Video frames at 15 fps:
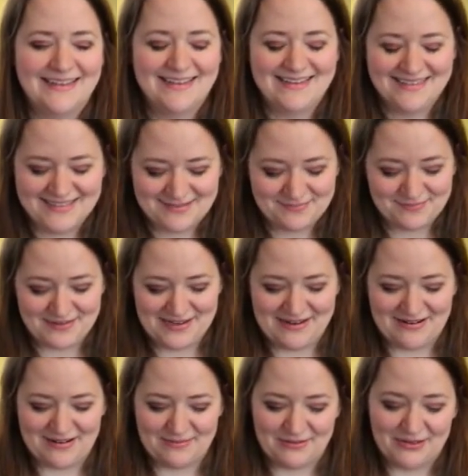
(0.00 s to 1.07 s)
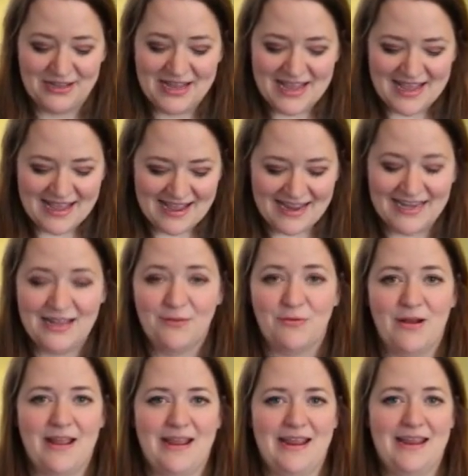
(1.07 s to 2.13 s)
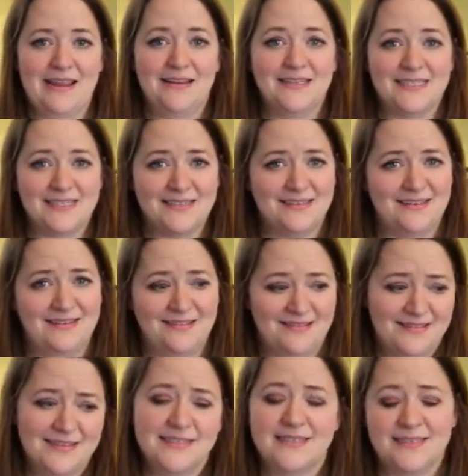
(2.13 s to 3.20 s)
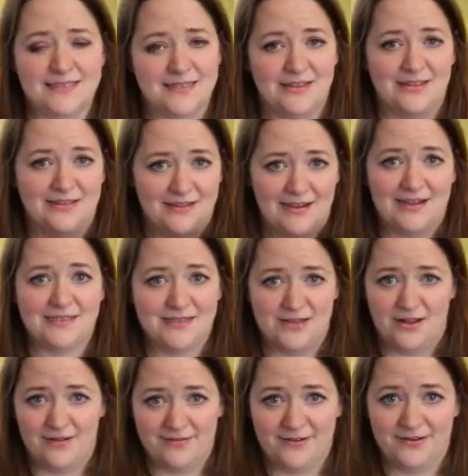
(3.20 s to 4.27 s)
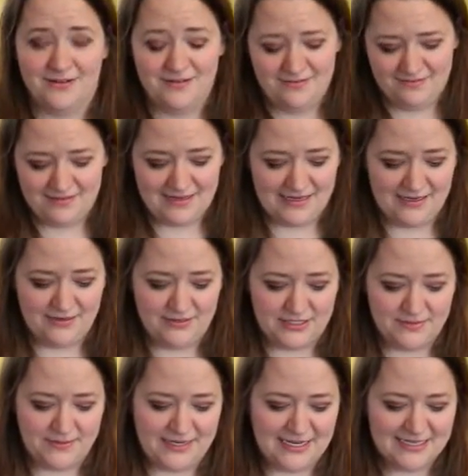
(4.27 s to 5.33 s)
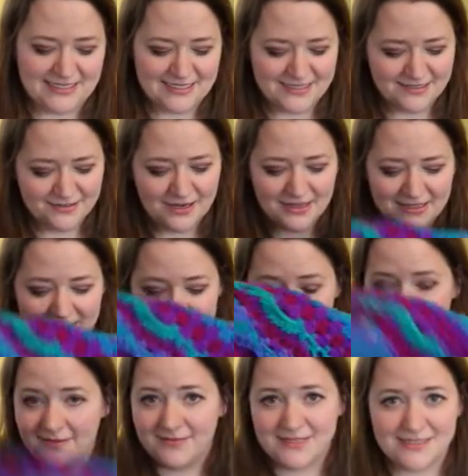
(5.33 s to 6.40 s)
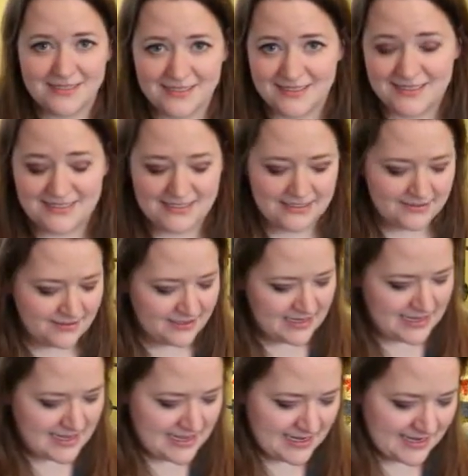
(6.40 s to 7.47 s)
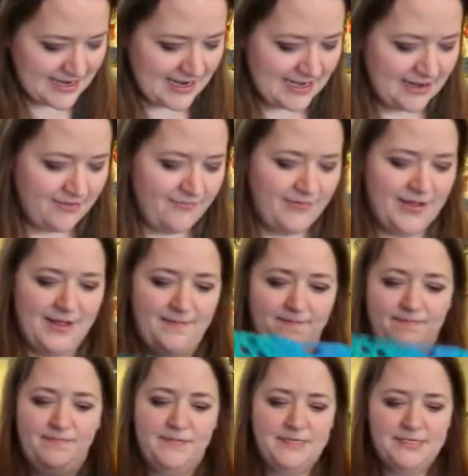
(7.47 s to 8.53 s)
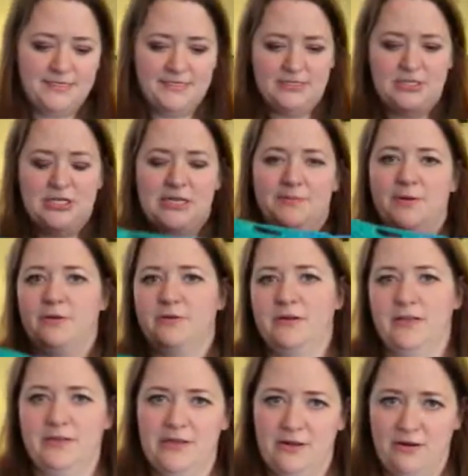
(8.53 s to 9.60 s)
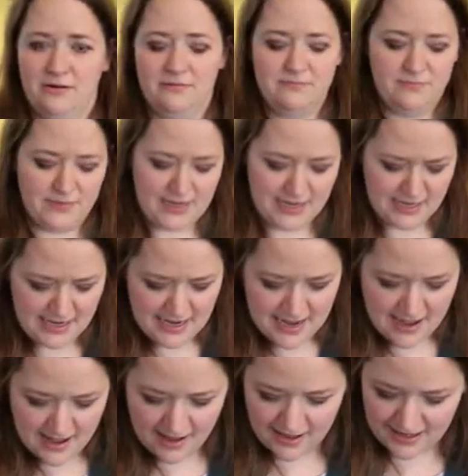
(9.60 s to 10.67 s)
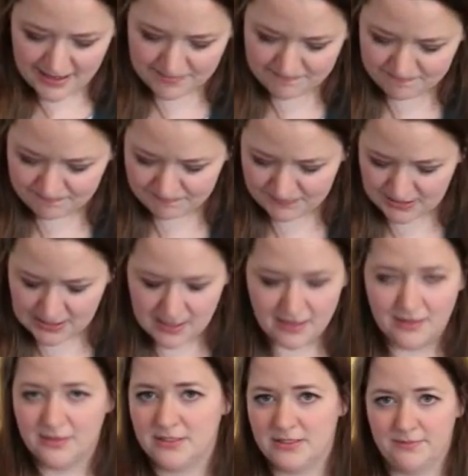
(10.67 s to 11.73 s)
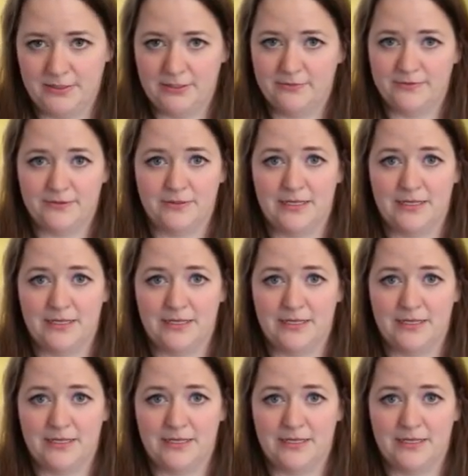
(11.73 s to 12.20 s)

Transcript: It's pretty horrible. Anyway, this is a lot softer than it used to be. It's still not the softest. It's still kind of, this is a cheap acrylic yarn, but the colors are beautiful.